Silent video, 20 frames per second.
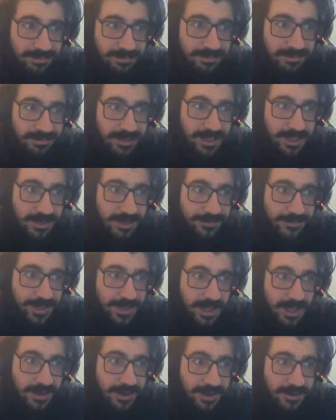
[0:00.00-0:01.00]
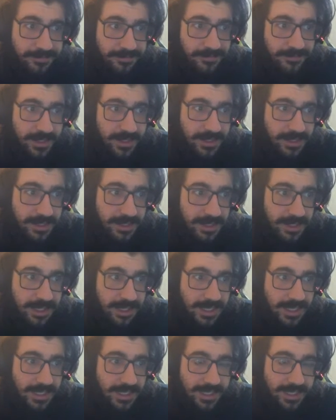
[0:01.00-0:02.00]
So I don't know. It's I,
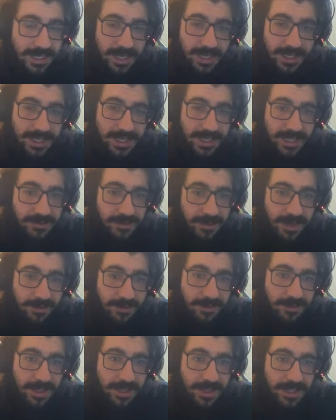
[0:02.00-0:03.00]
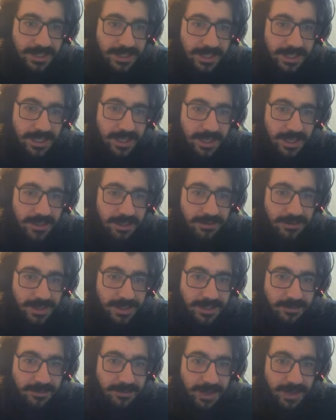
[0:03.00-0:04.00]
it, I that's why I want to. That's another
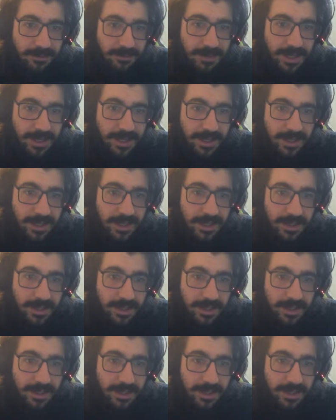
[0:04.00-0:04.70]
reason why I want to